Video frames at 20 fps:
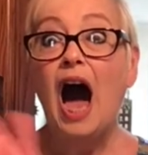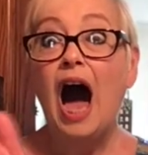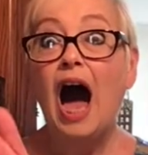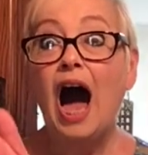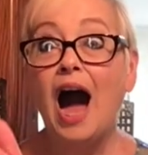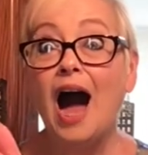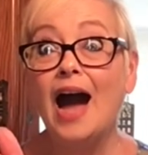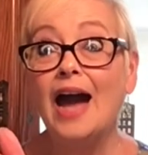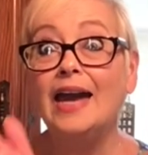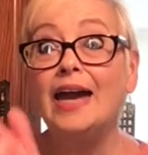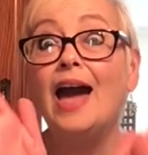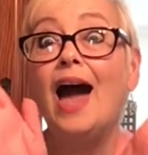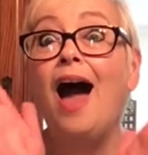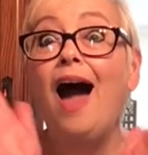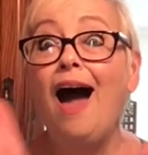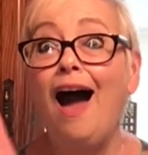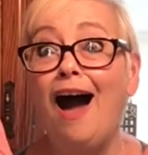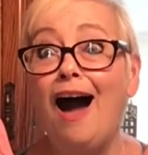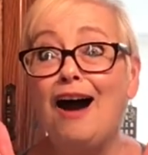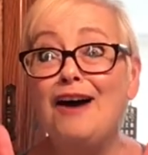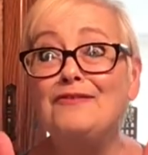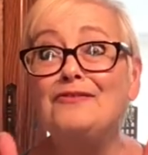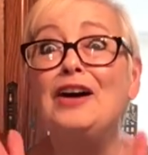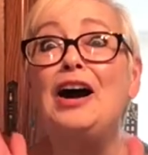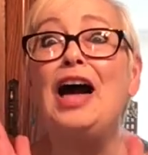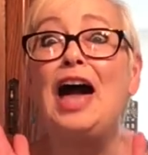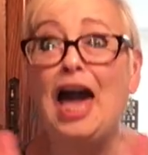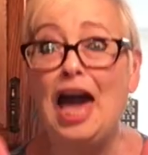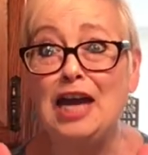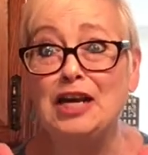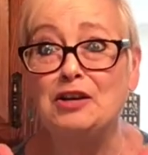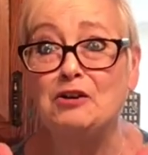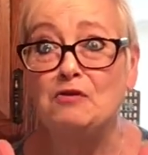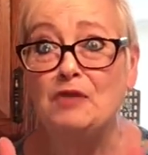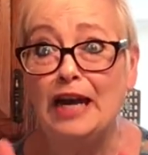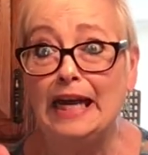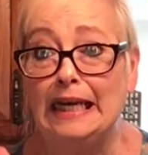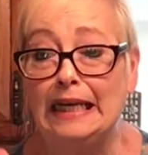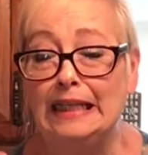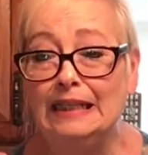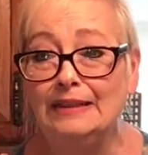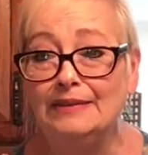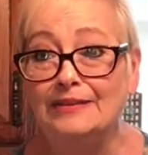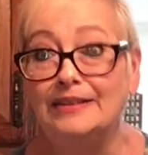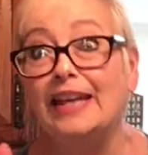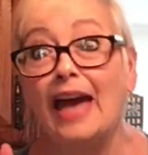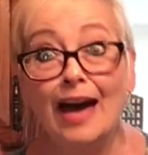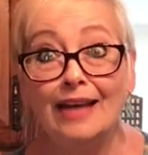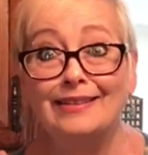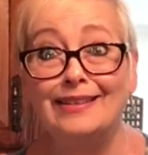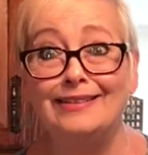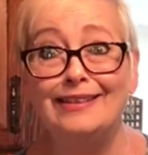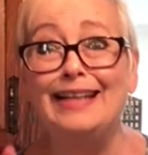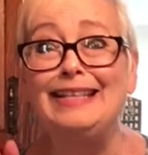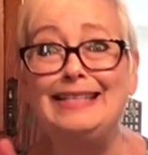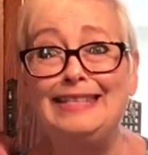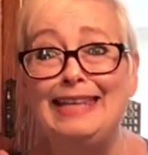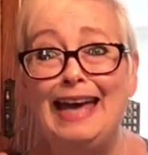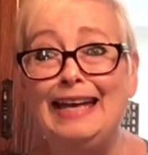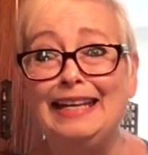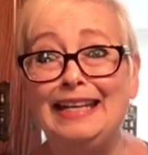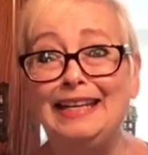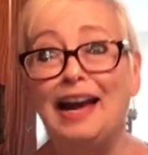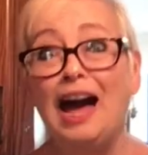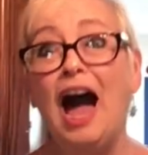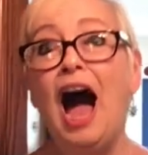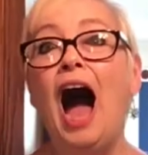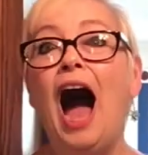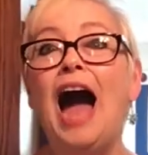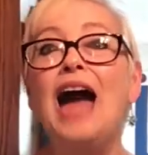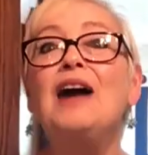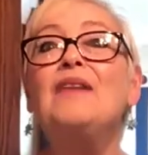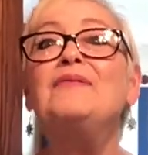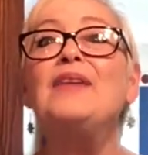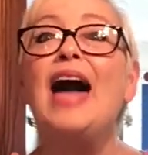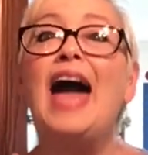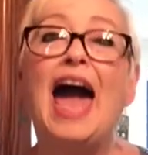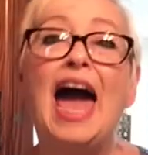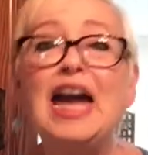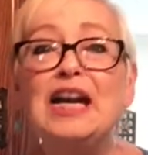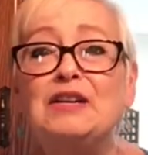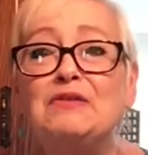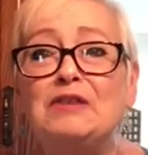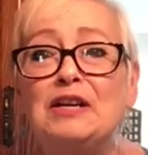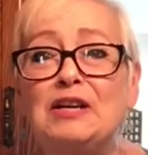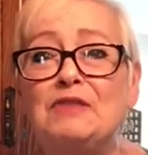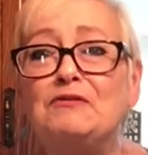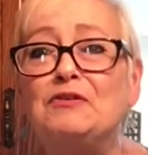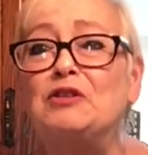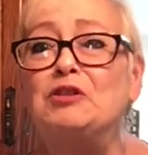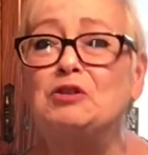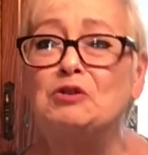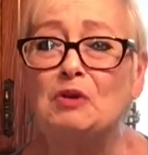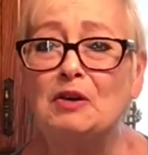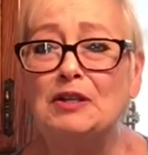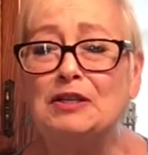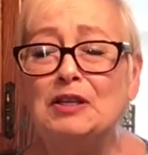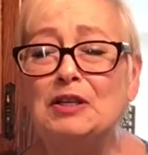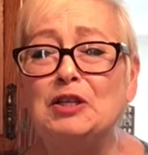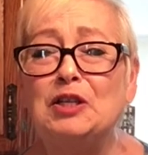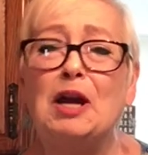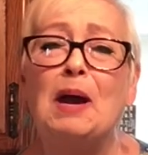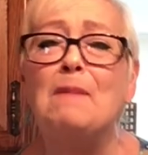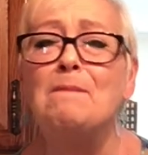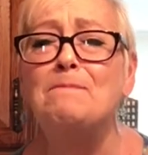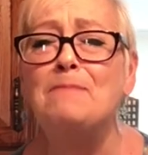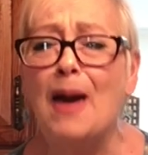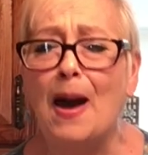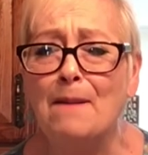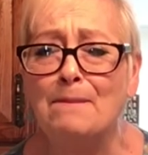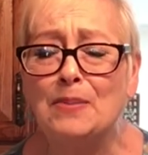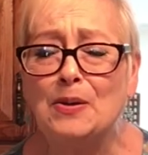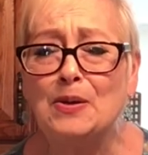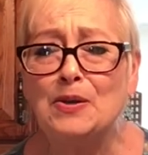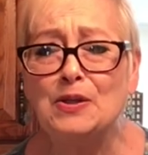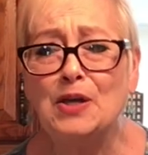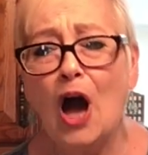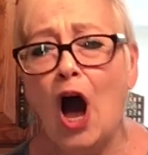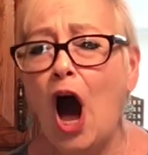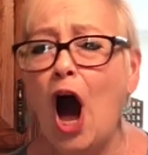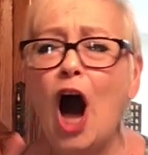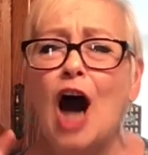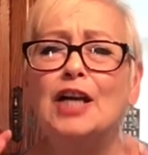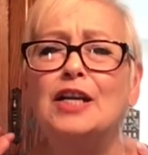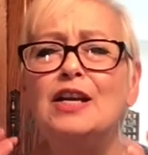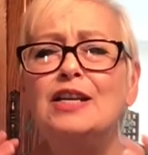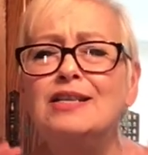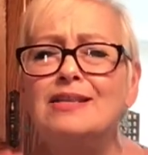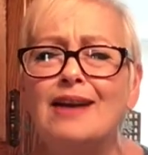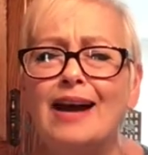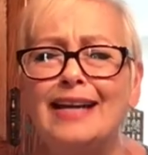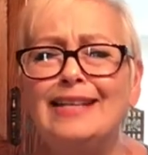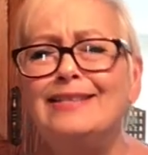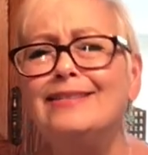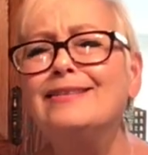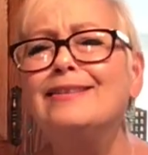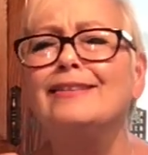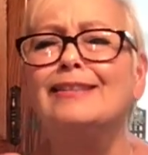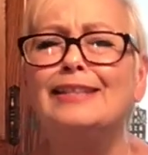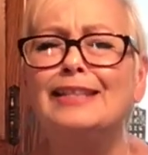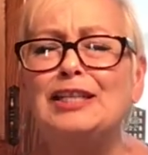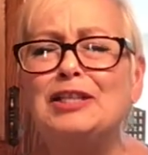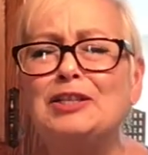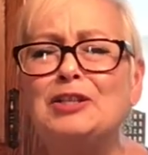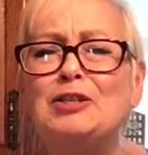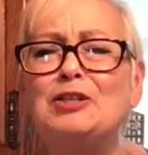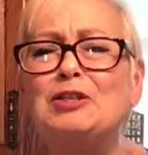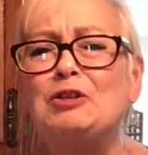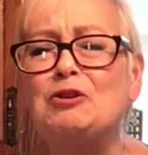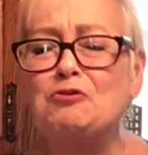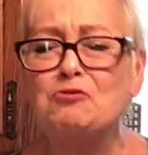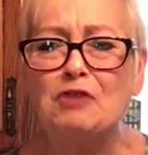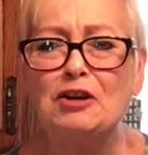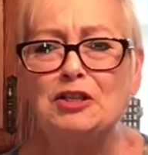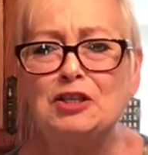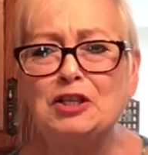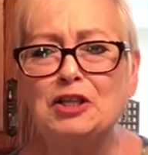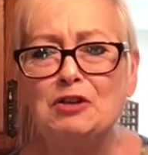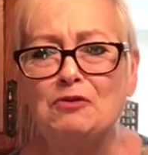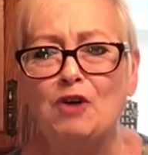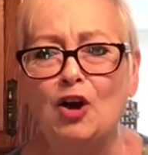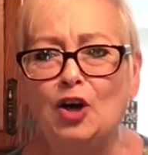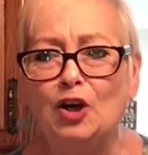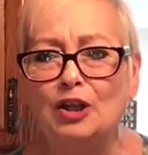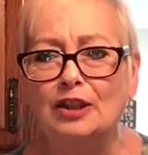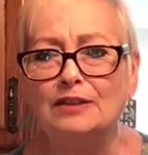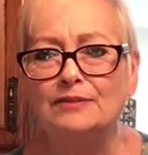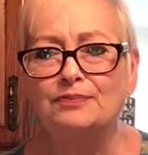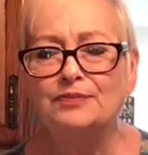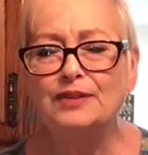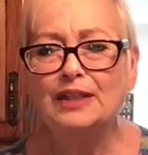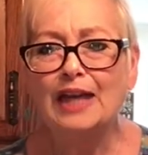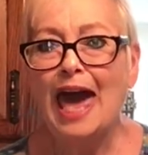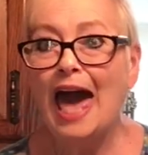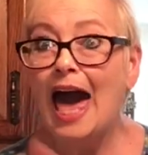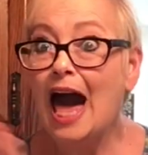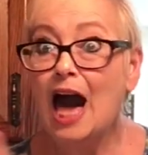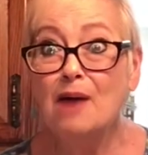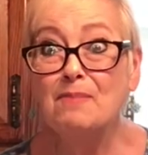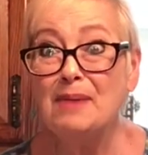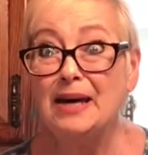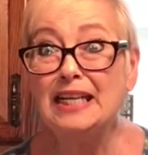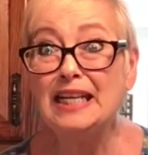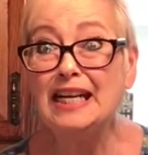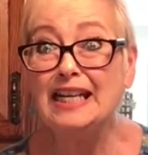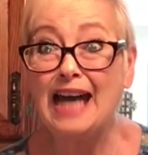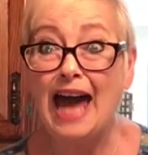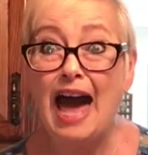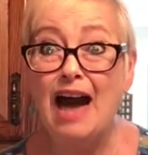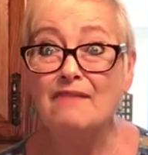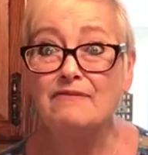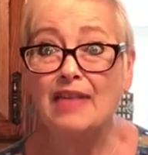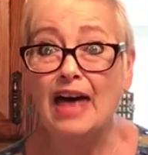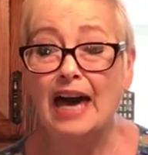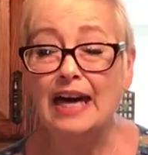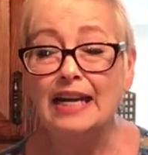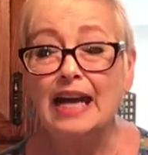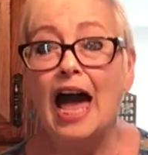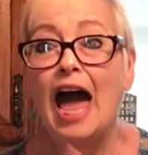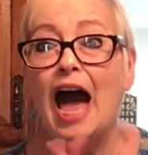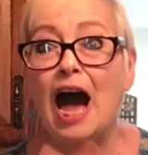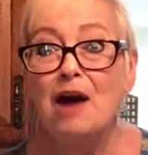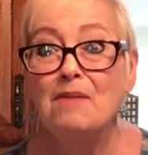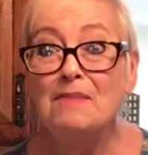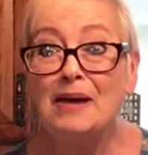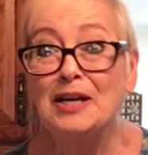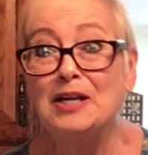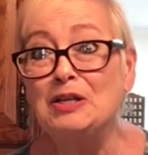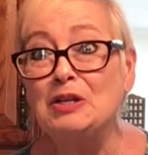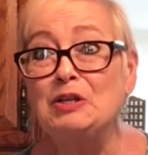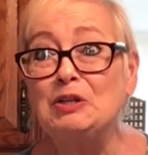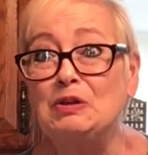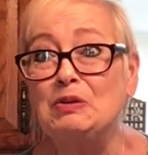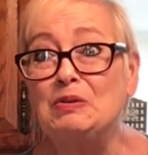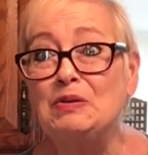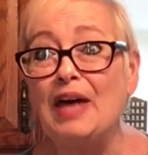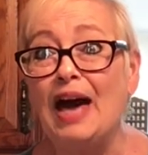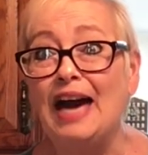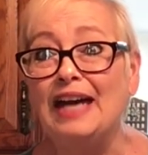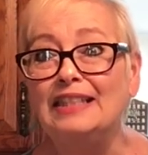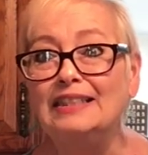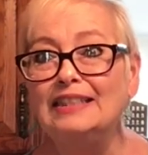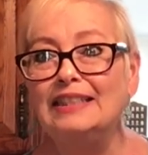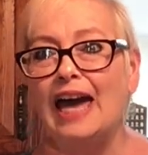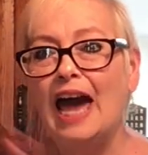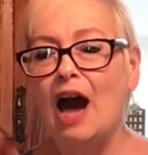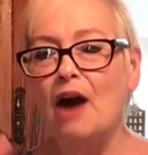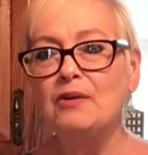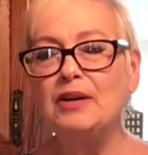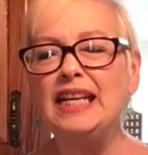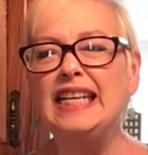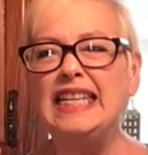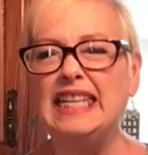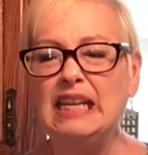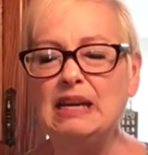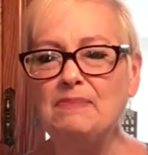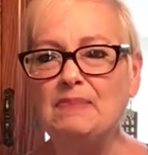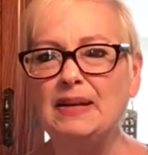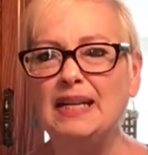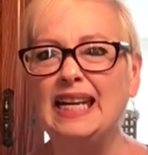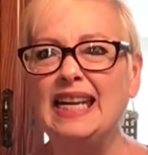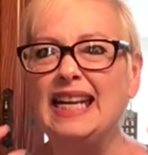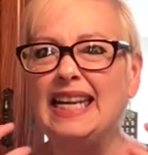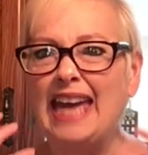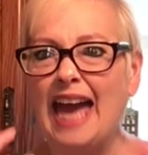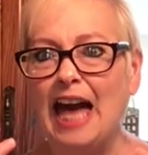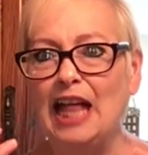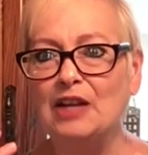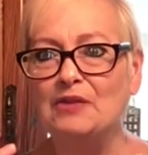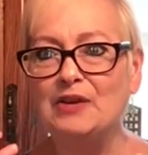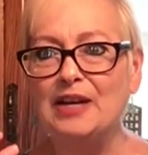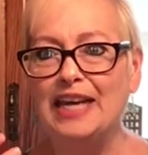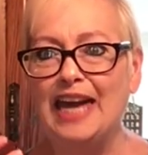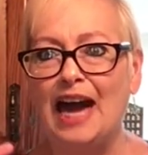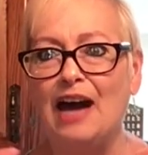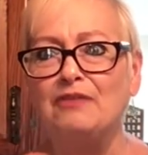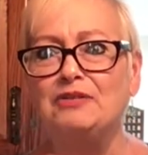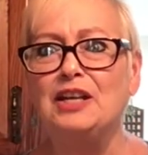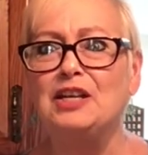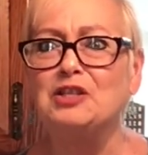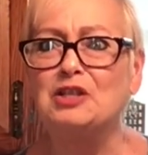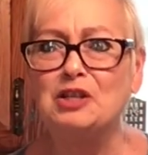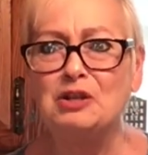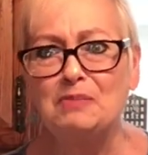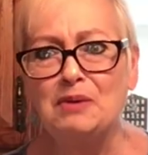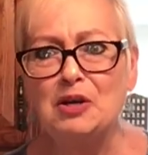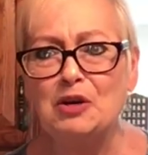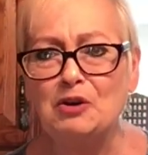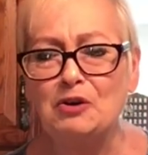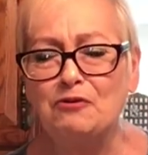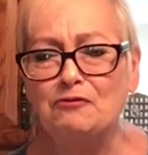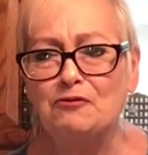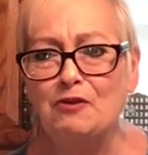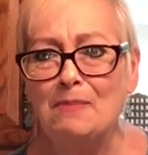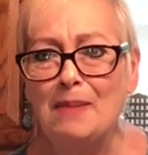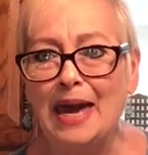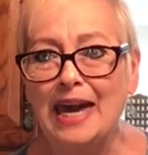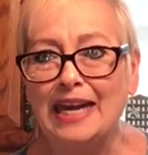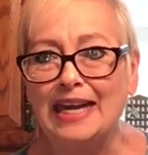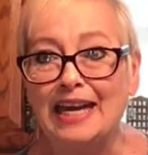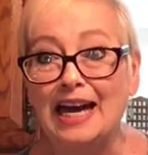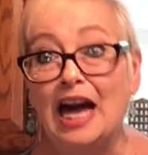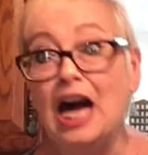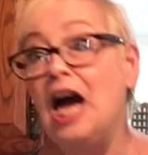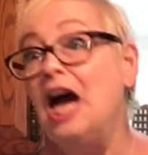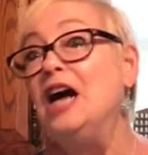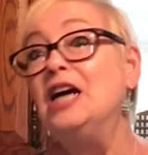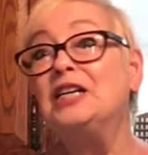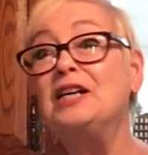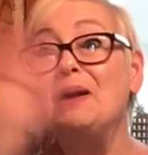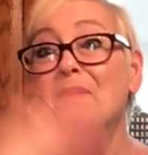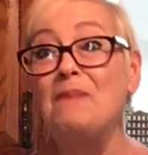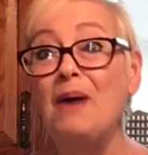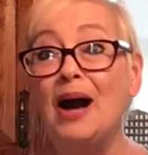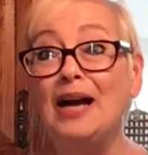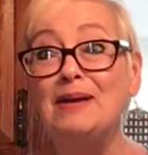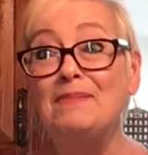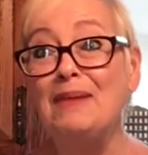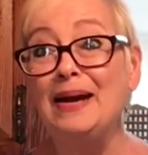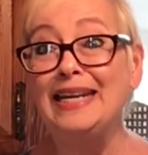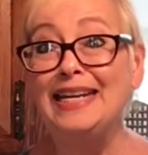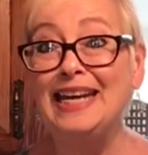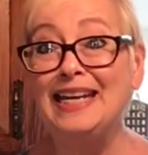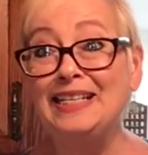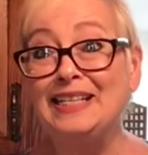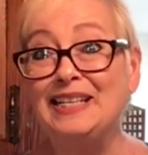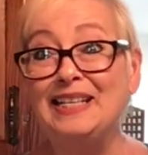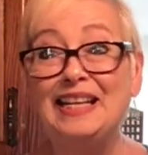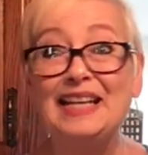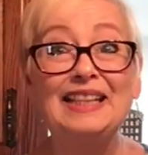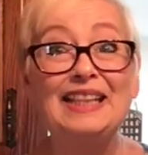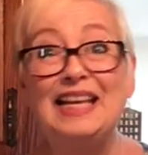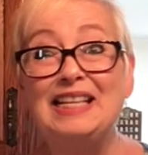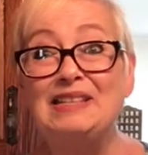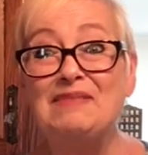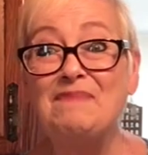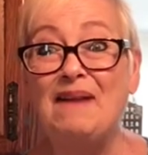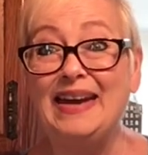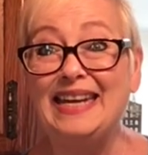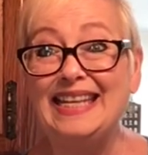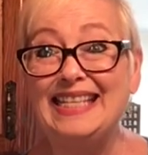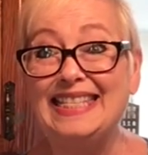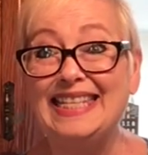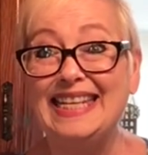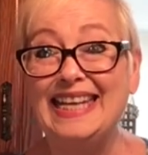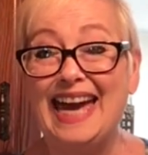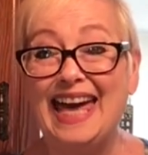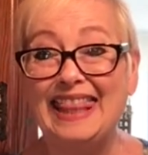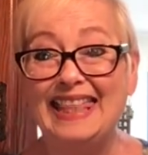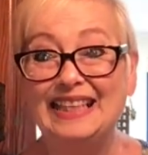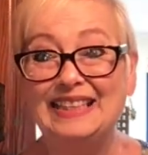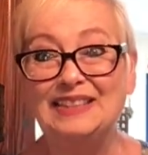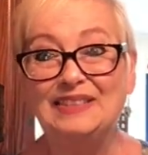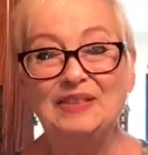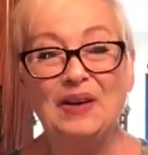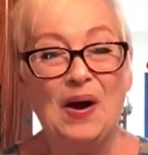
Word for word: I have a hankering. Yes, I said it. I have a hankering for sausage and peppers on a nice, delicious, crusty roll. How am I going to have that? How am I going to do that? How can I keep it in a calorie count that's going to be good for me? Come on in my kitchen and let's make it together.